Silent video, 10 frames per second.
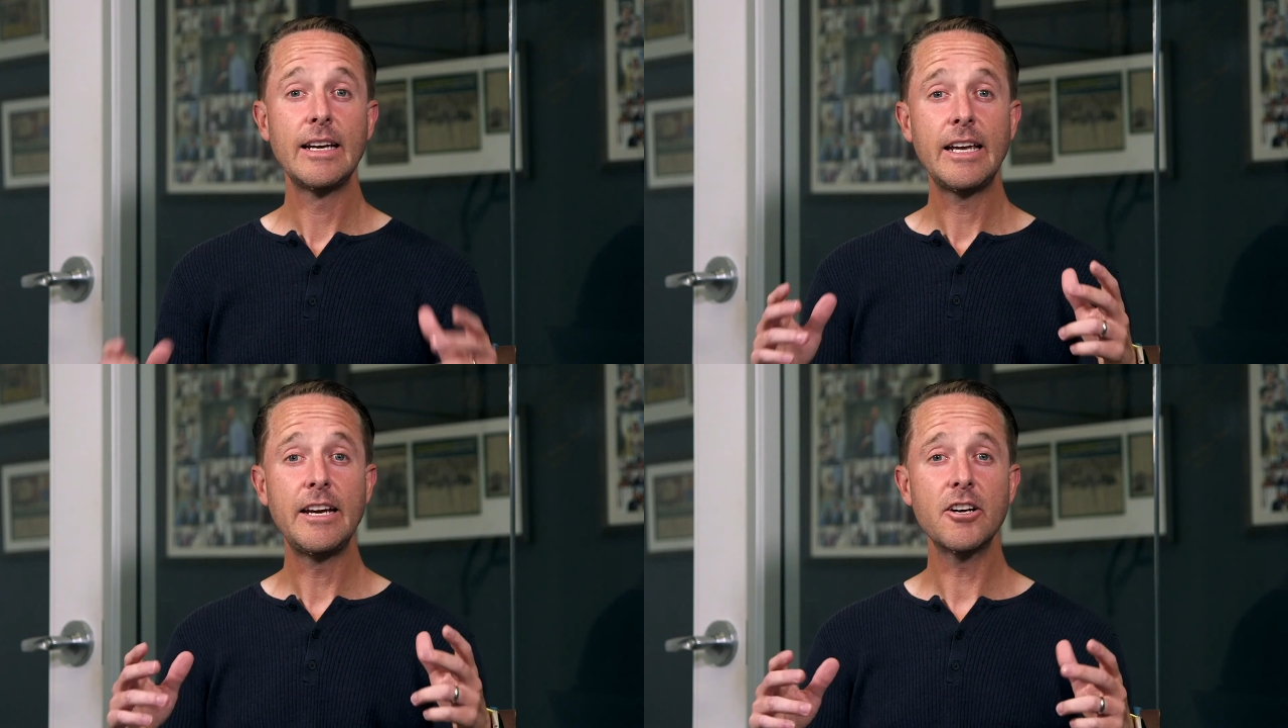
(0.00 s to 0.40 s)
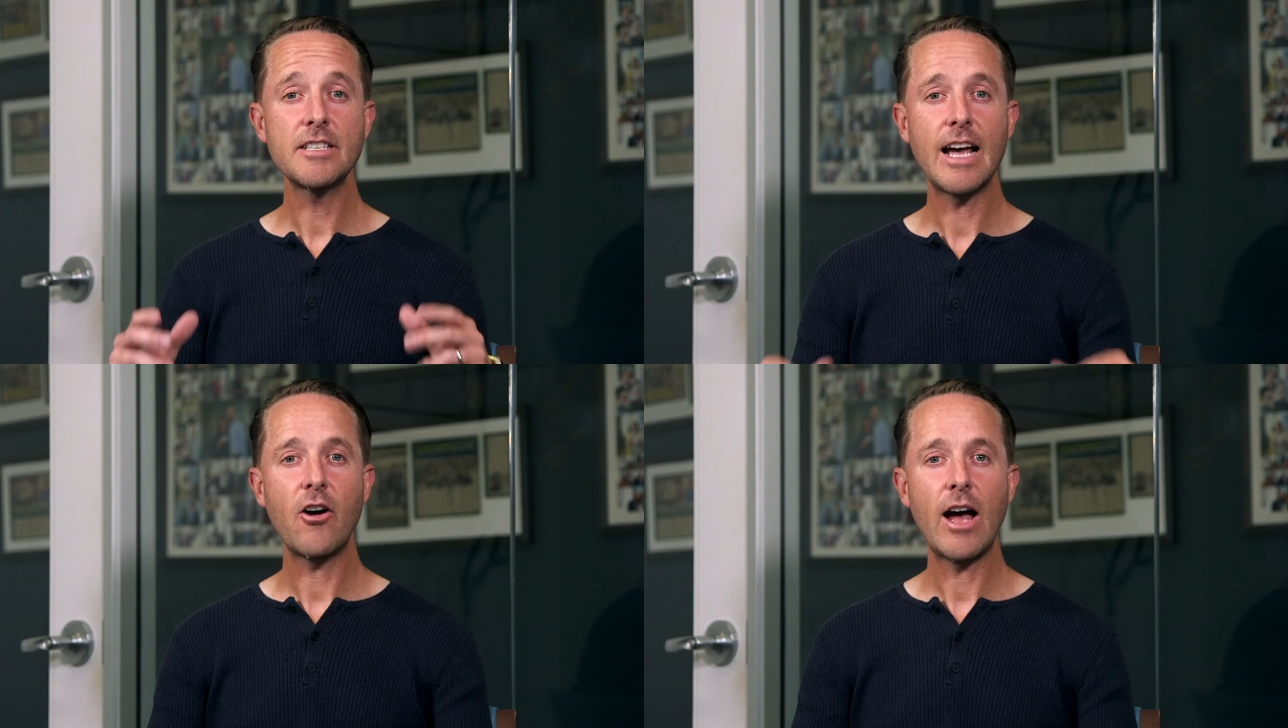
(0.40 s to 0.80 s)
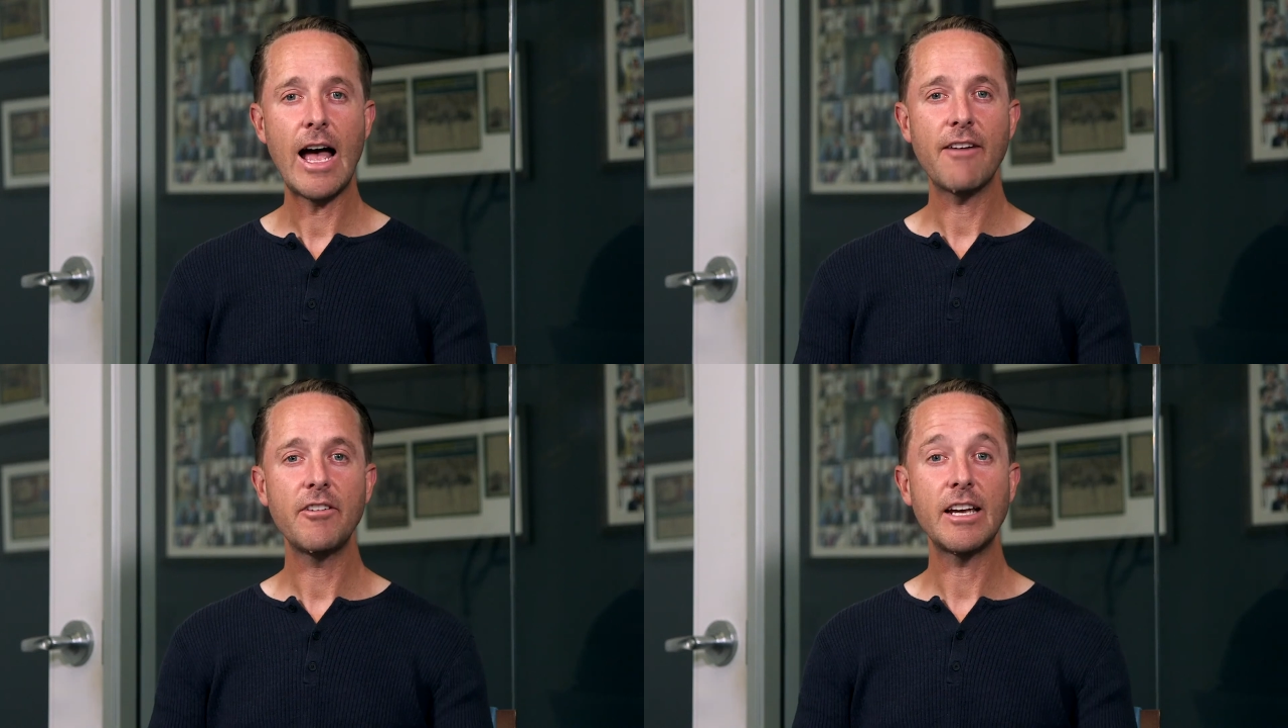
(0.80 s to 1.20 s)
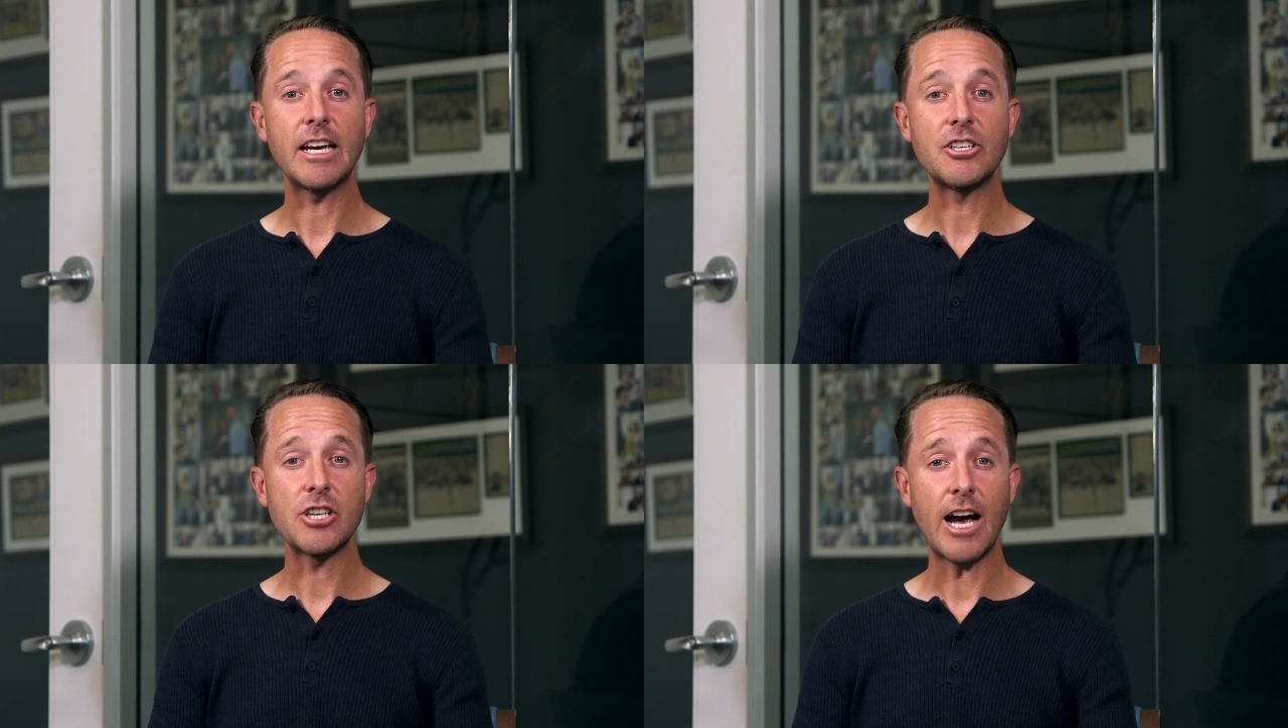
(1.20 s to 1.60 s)
Here's how having
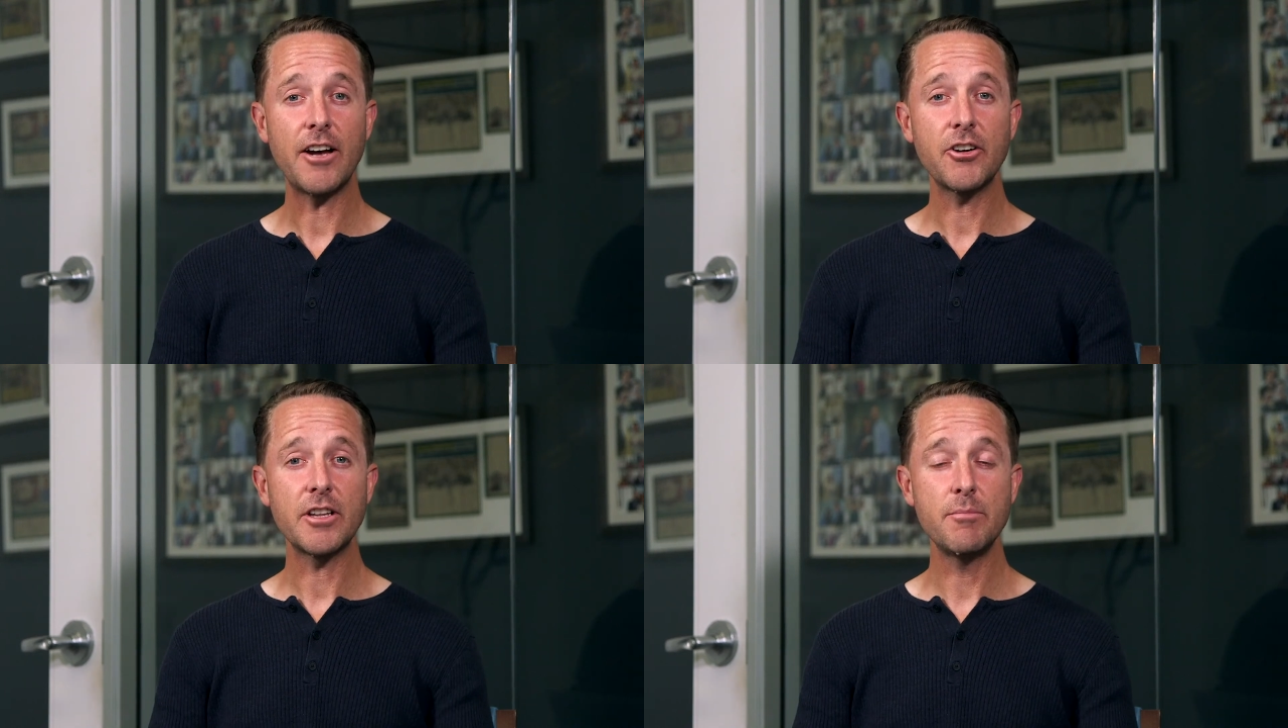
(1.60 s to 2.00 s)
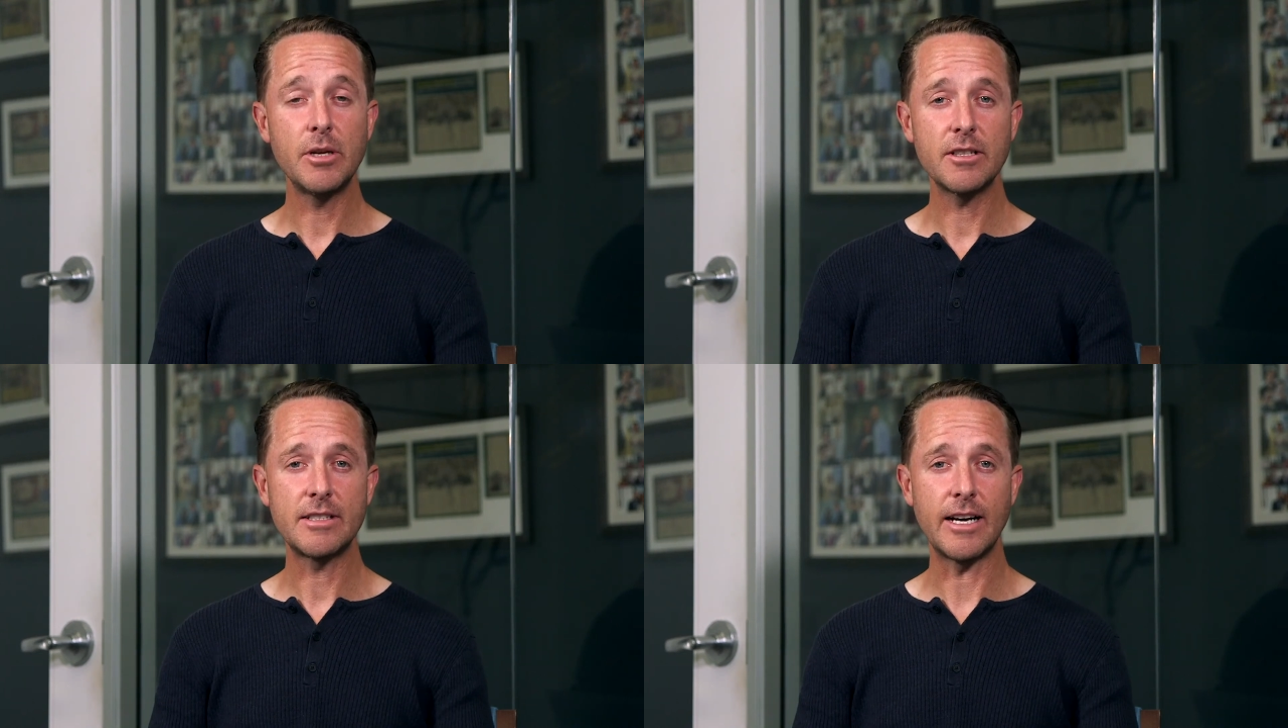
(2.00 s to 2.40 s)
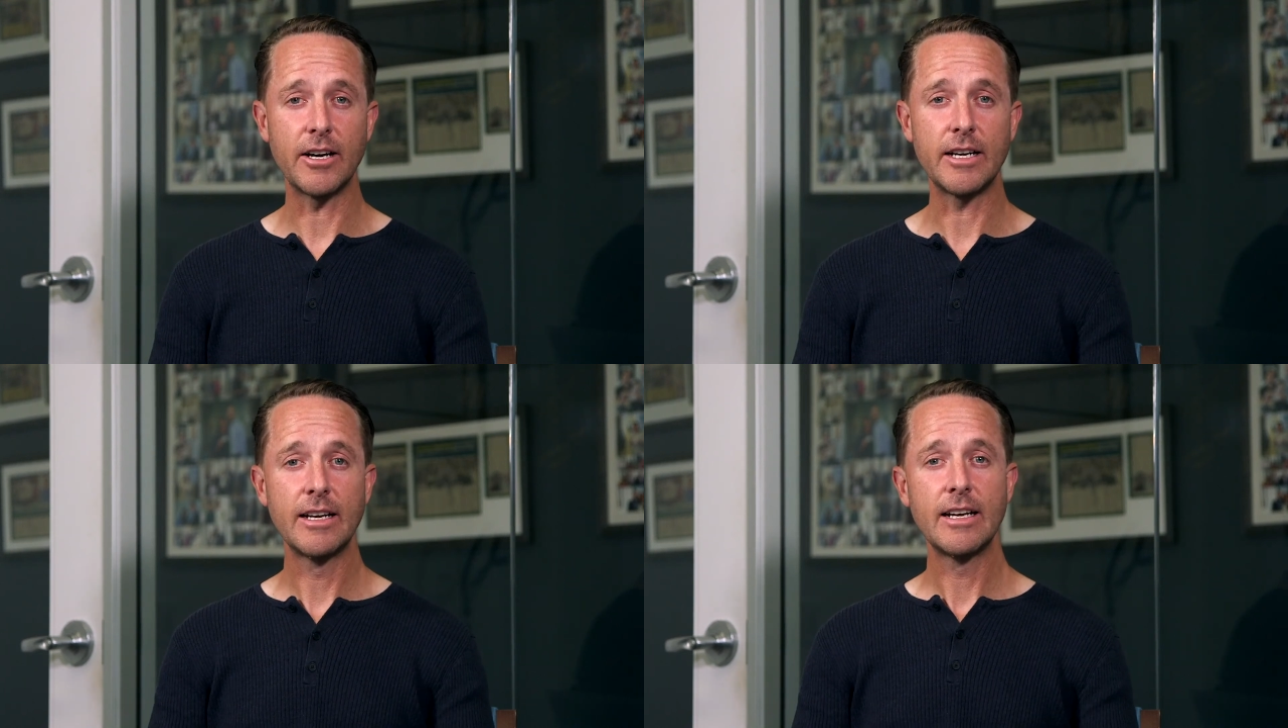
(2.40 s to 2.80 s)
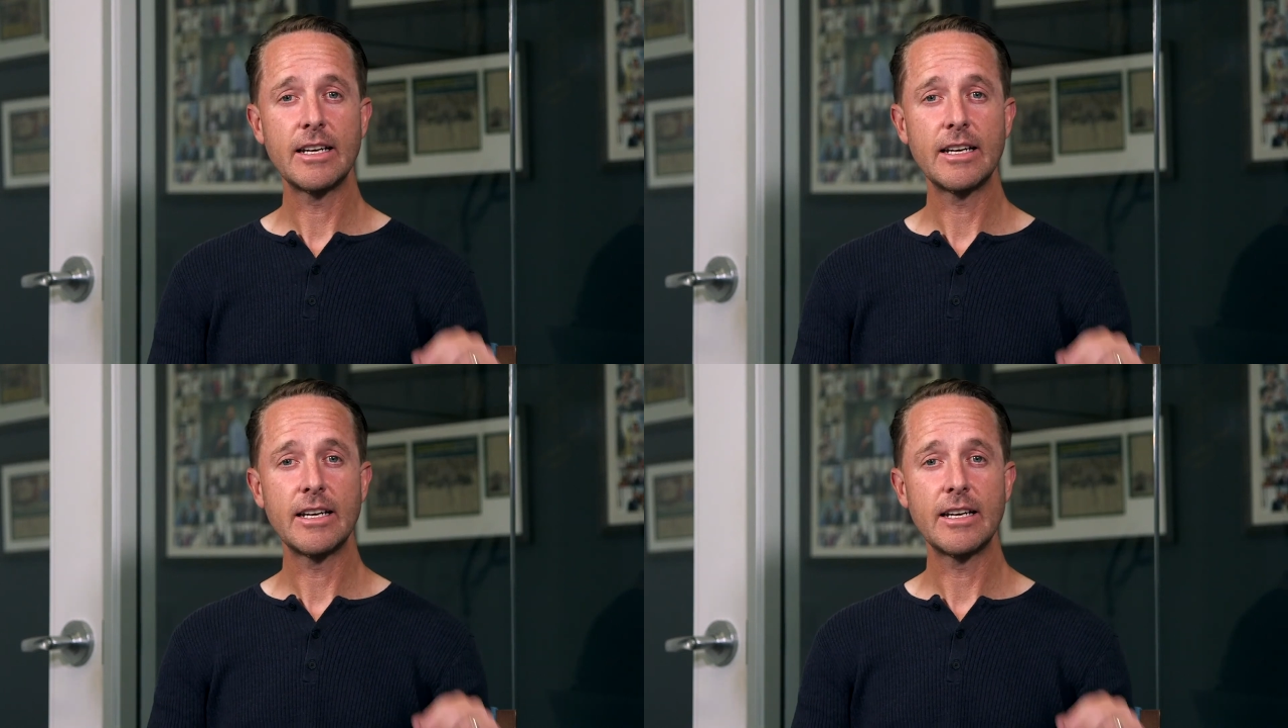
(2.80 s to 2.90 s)
a child in the military